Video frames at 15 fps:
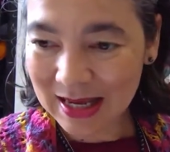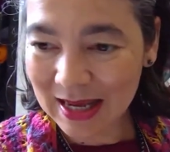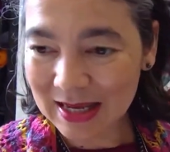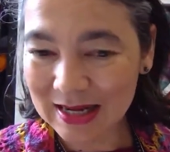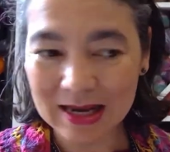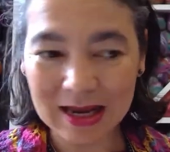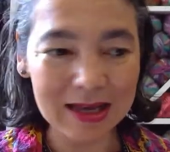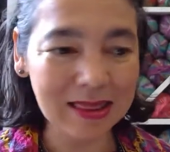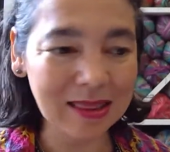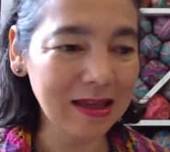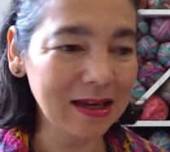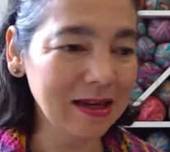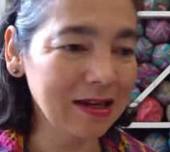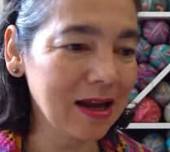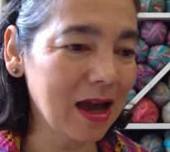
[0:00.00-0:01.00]
and I
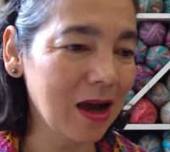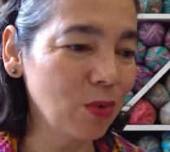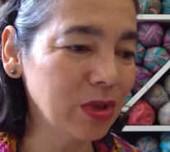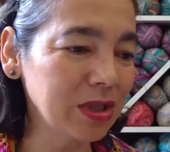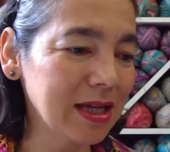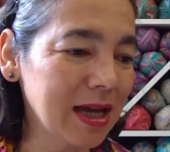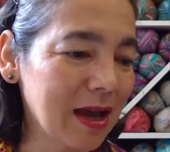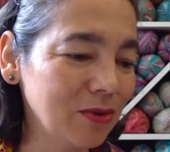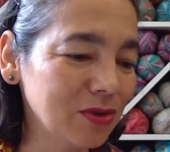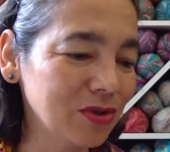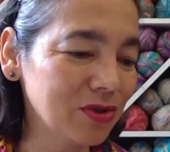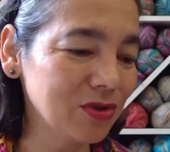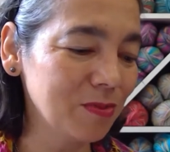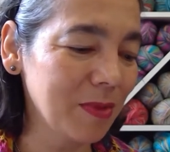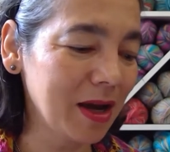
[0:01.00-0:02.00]
think now we're down
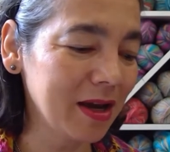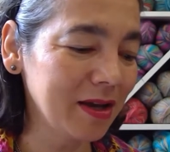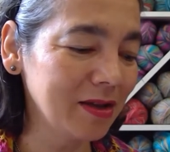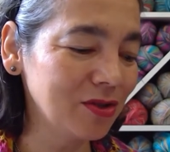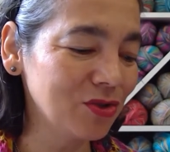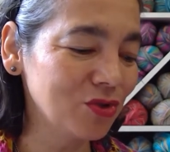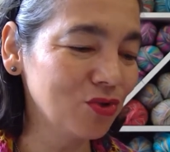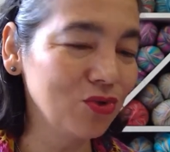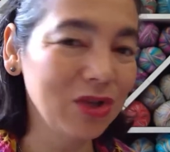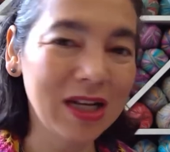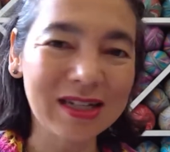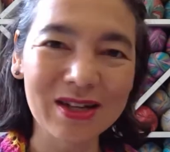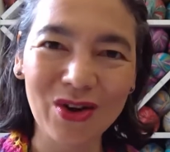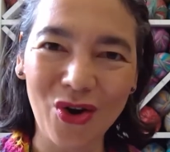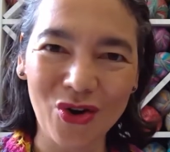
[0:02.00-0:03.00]
to my 2
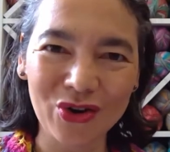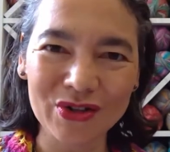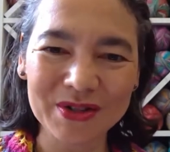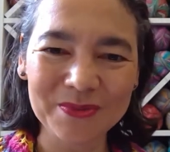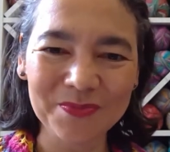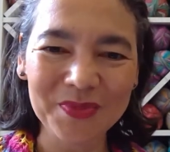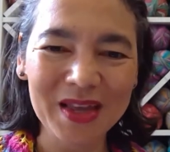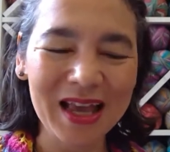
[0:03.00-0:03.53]
knit-alongs.